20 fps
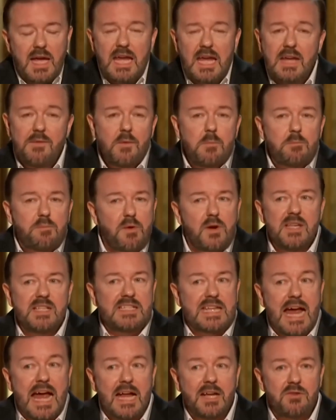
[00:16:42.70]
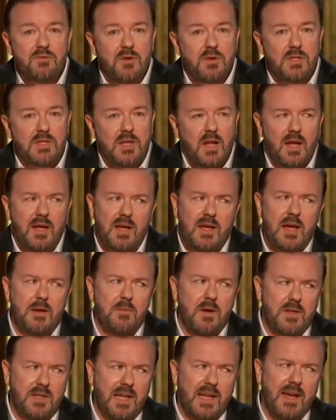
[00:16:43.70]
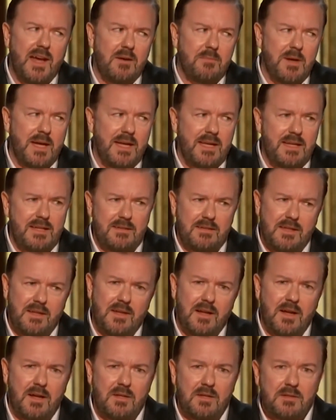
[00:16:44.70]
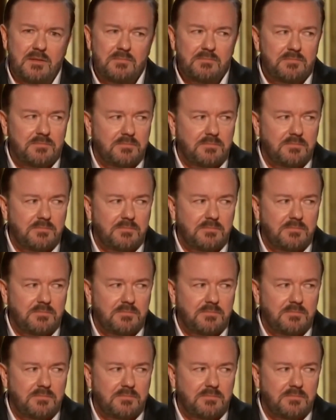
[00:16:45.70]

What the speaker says: Even Prince Andrew's like, come on, Leo, mate, you know.